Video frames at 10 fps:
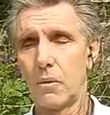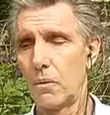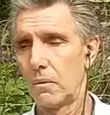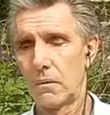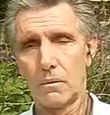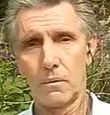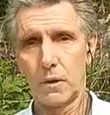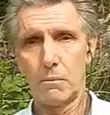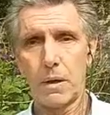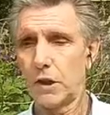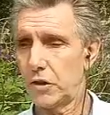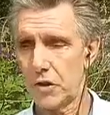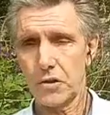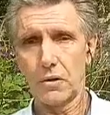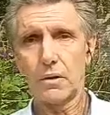with a bunch
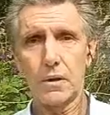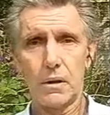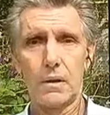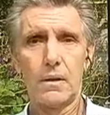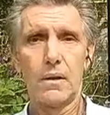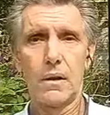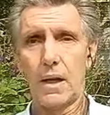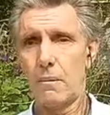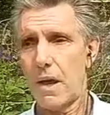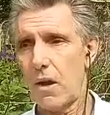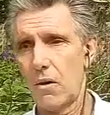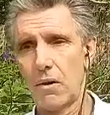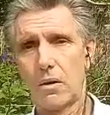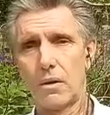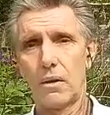of salt and mayo.